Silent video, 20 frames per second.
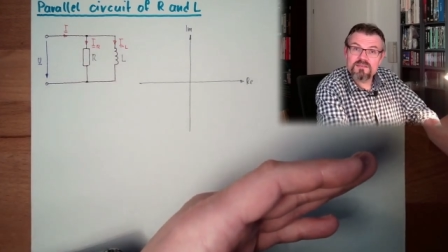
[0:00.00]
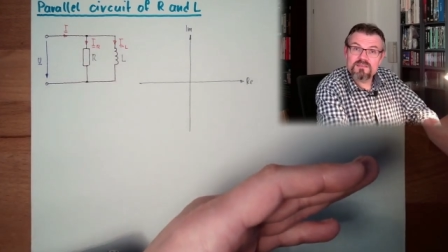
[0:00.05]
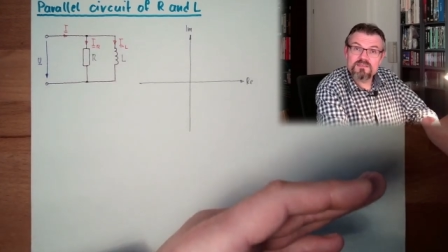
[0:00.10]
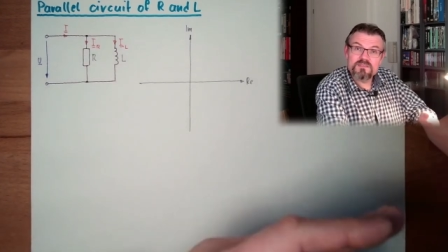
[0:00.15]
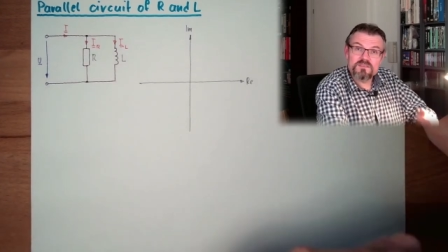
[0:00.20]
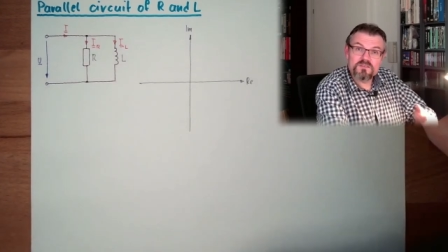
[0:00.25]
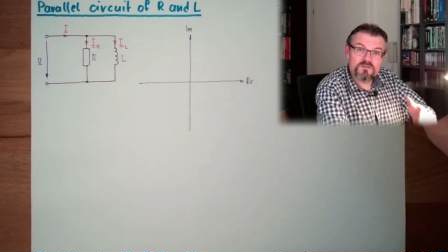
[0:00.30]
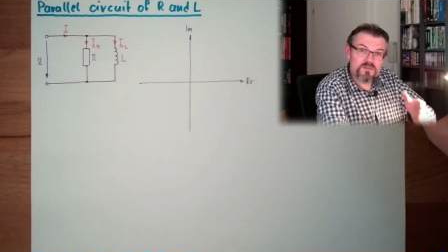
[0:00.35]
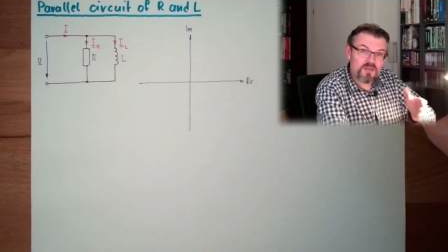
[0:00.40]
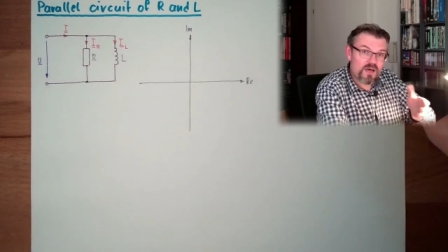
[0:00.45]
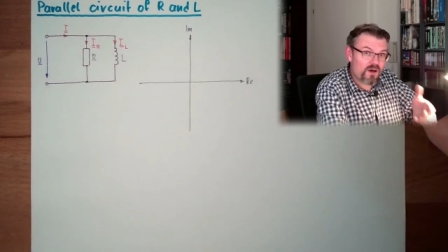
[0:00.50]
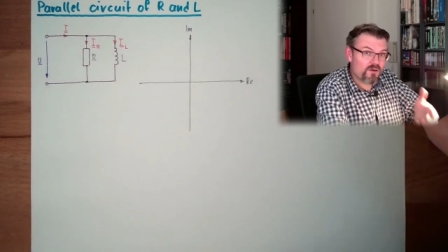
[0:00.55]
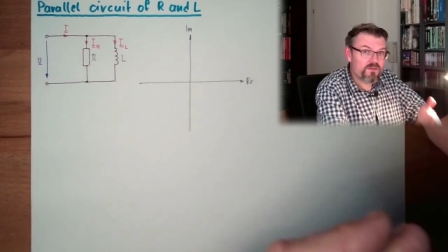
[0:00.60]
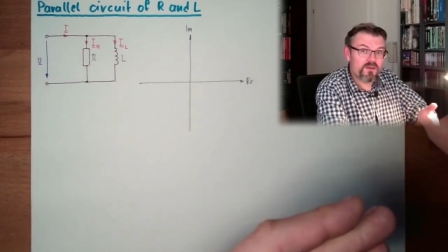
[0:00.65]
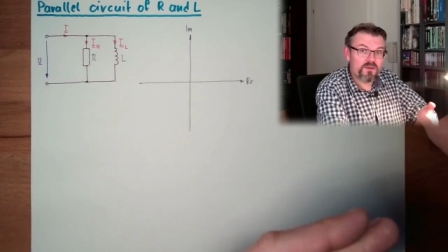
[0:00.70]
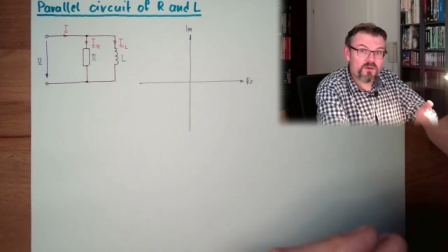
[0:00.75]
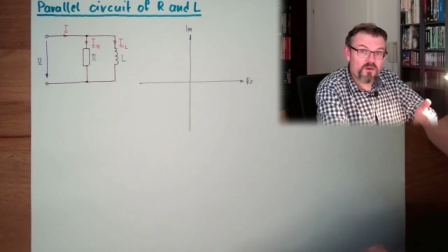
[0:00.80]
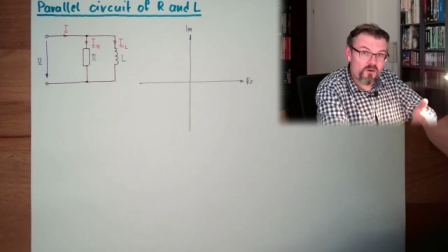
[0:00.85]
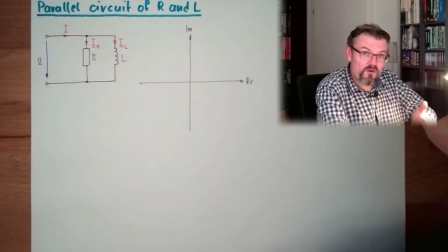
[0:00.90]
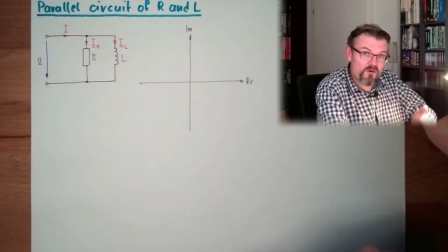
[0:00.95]
So now the
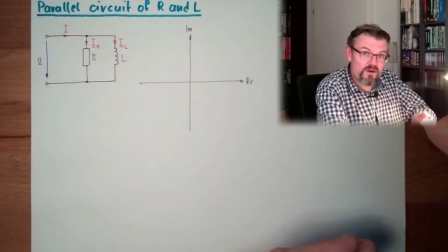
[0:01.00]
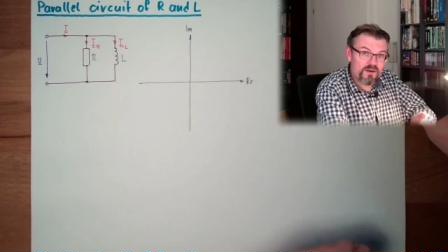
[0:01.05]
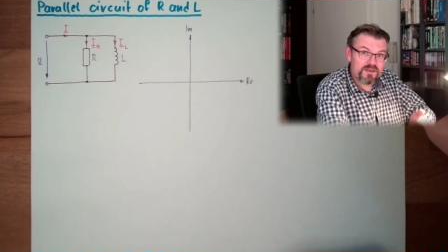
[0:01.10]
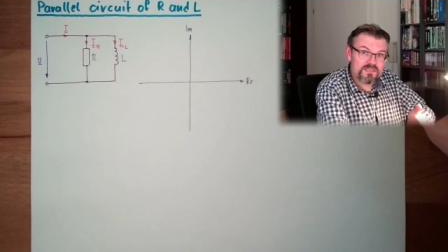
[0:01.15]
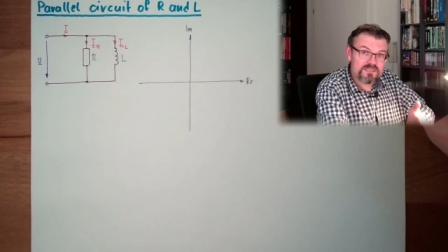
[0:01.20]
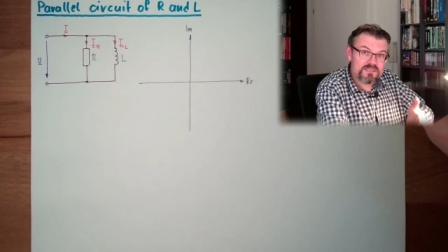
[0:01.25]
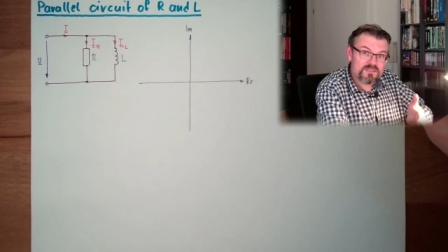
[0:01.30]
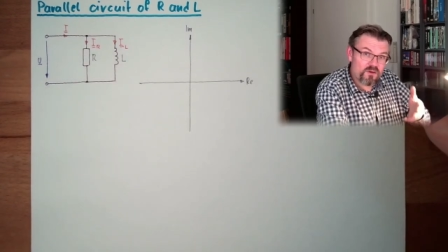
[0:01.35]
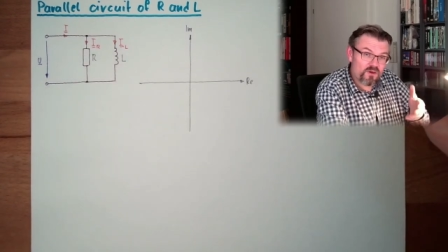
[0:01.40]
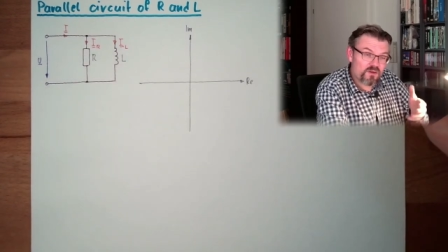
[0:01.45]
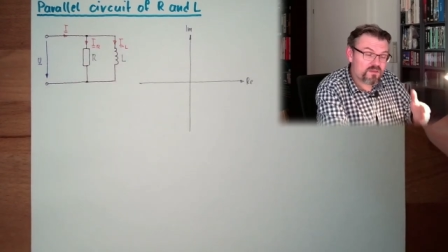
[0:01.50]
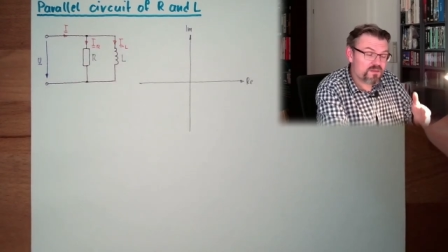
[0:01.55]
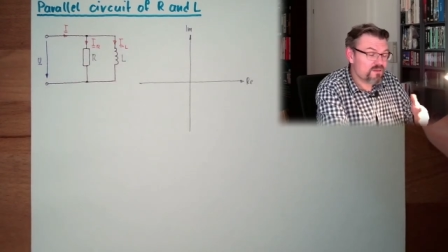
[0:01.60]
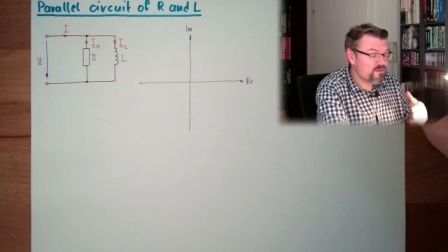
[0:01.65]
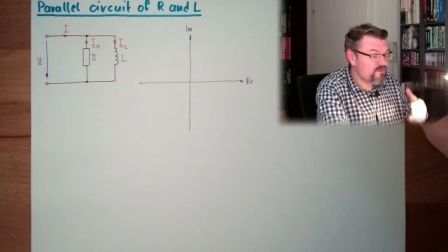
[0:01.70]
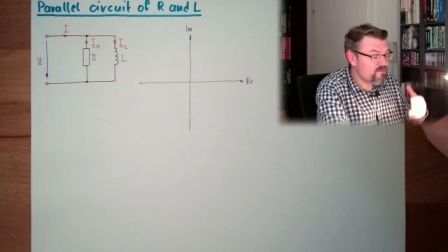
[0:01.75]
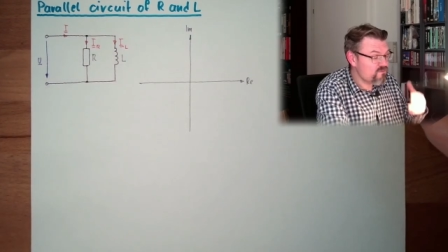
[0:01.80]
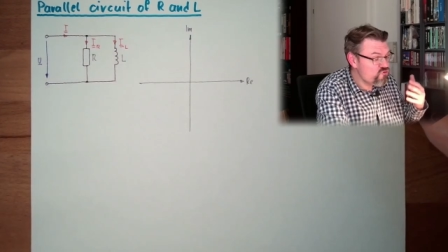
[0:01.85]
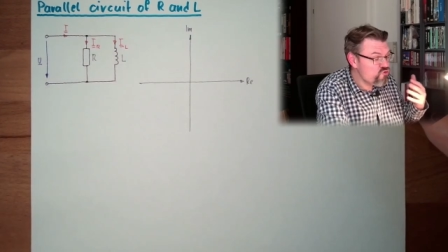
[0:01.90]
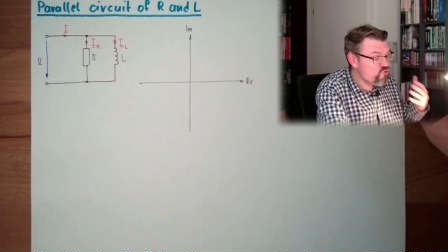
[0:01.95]
current is not
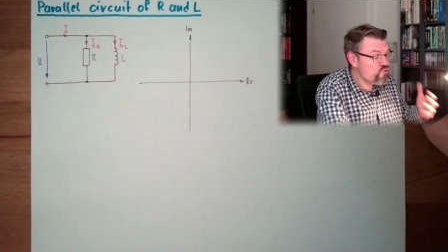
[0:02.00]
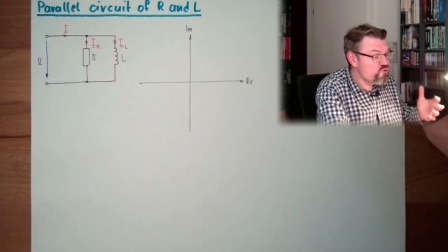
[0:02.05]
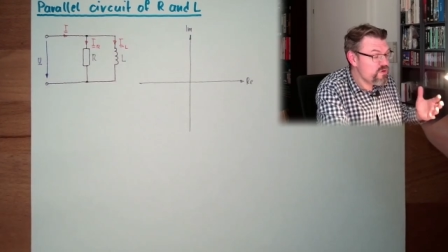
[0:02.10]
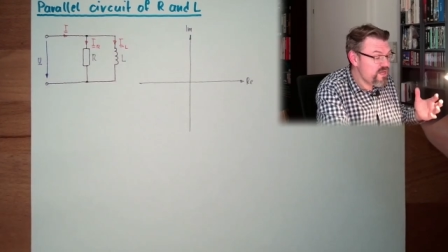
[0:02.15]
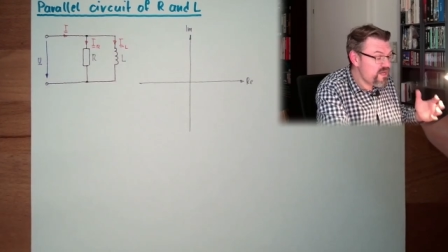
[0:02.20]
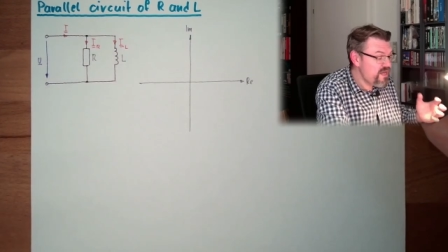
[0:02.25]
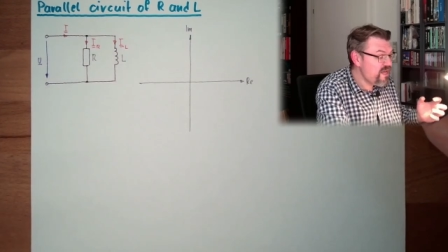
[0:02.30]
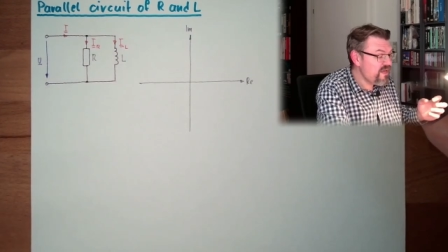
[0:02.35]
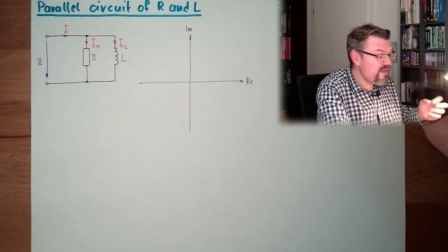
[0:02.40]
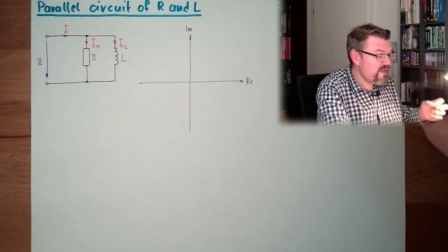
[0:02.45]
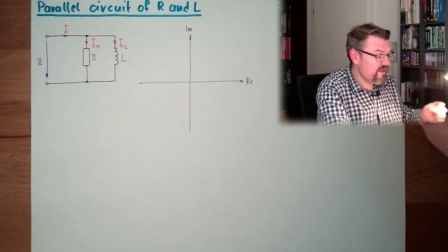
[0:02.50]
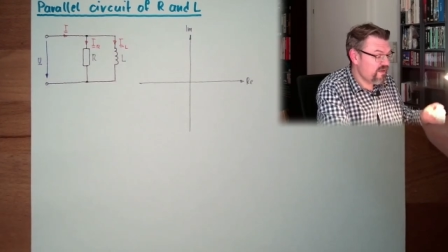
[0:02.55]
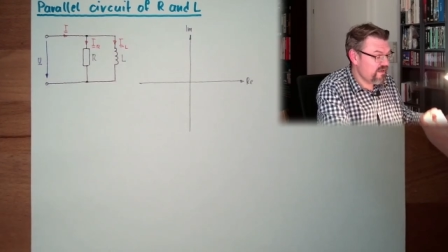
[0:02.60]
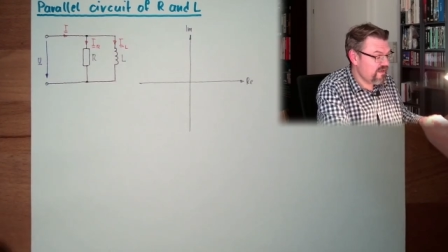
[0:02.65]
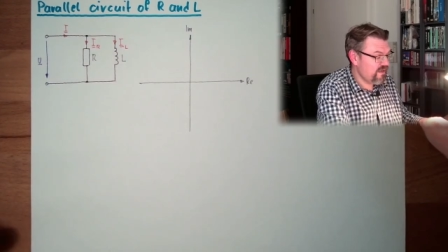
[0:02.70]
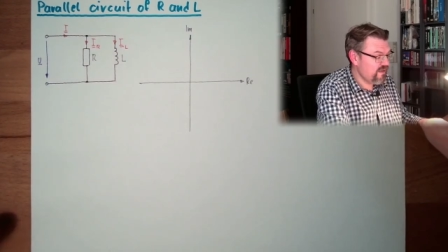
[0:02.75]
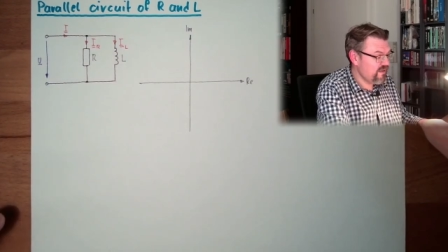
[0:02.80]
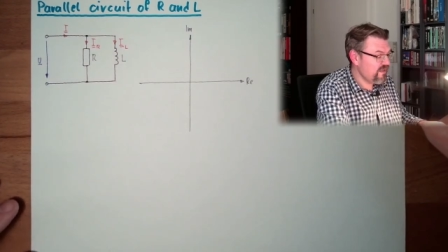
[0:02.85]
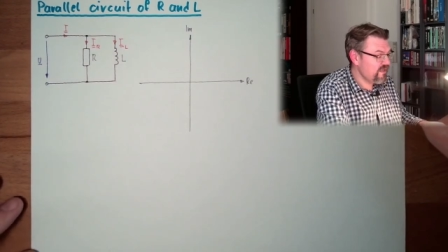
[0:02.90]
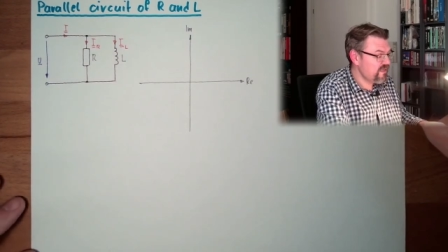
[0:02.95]
unique
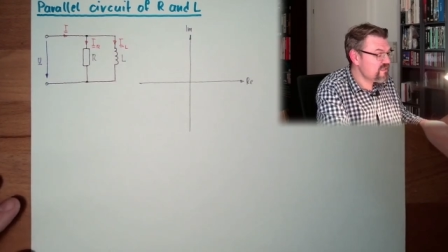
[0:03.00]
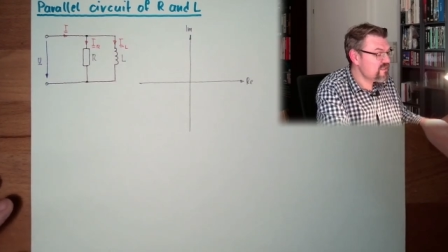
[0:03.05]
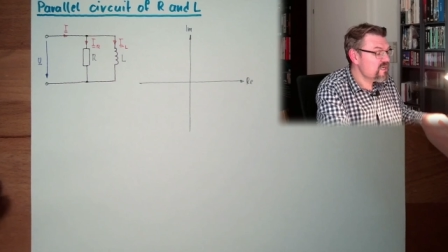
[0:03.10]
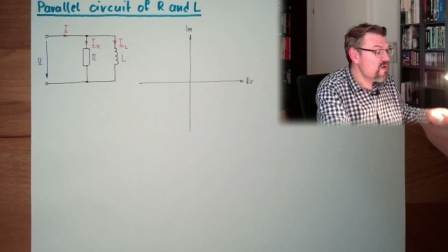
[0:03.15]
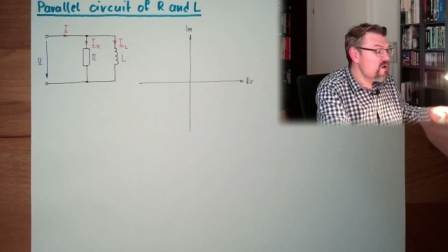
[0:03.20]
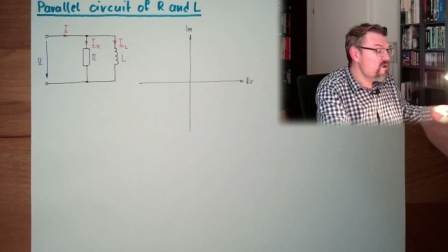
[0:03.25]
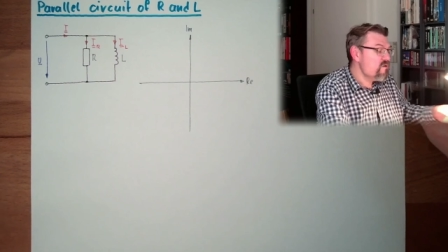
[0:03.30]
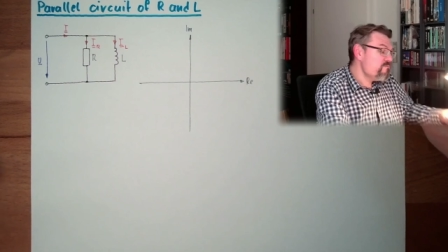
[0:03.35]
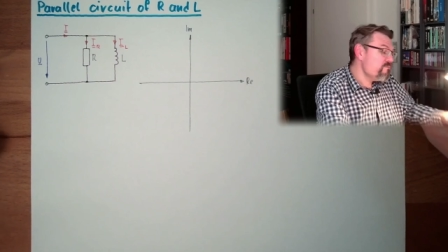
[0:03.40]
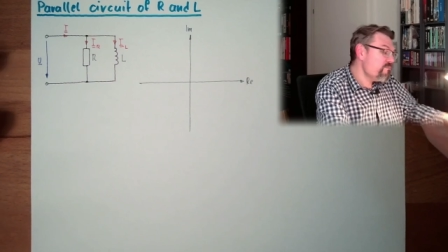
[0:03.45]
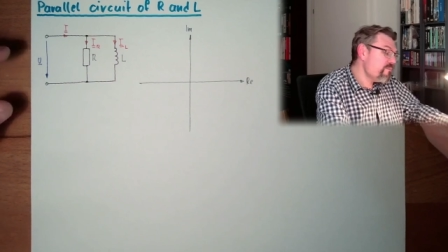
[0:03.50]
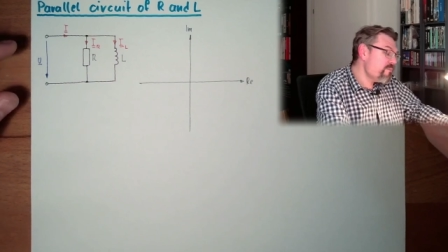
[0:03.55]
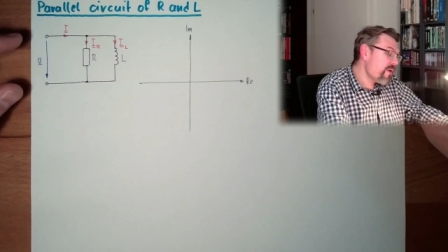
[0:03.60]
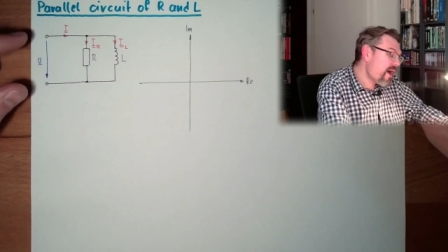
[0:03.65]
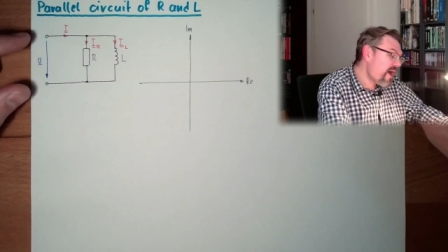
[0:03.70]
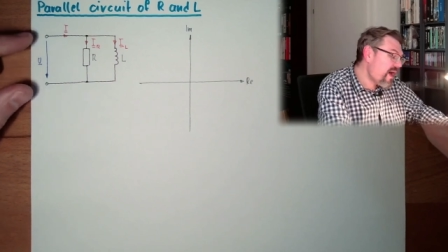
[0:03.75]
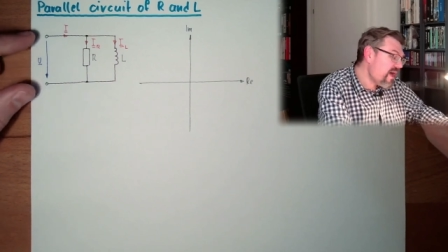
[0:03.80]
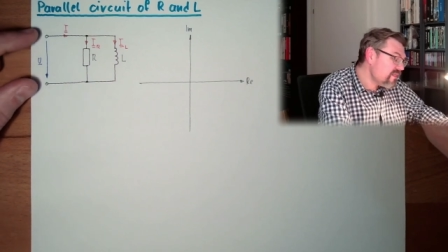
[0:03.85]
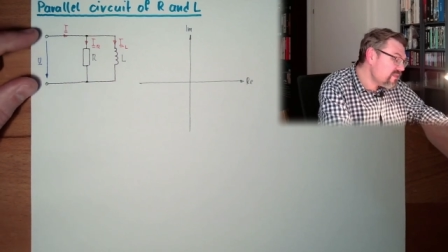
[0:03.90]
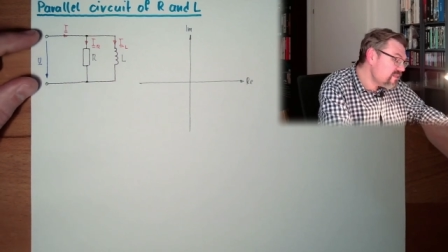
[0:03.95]
in this,
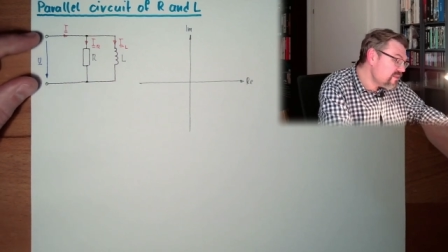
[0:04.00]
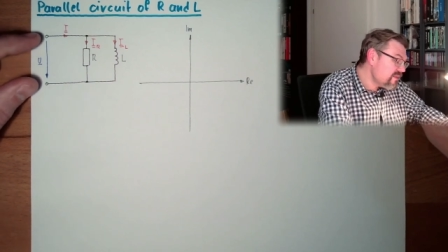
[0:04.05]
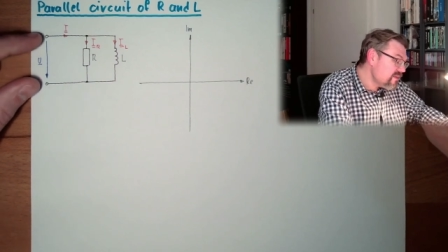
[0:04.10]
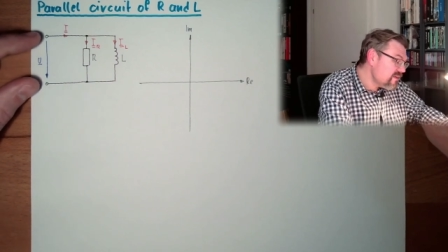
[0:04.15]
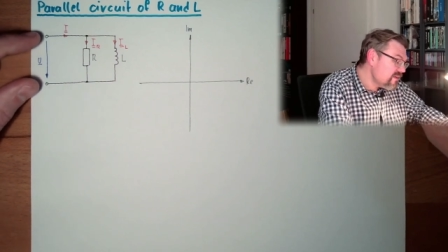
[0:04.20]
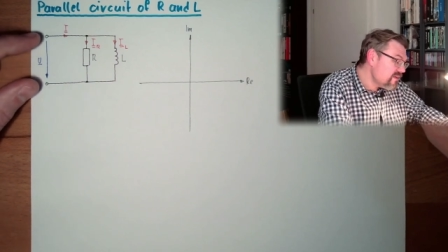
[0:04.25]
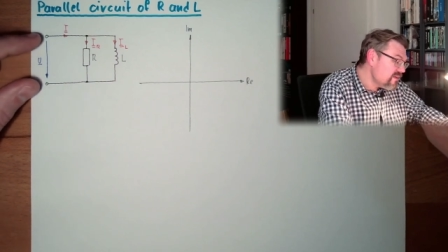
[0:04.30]
but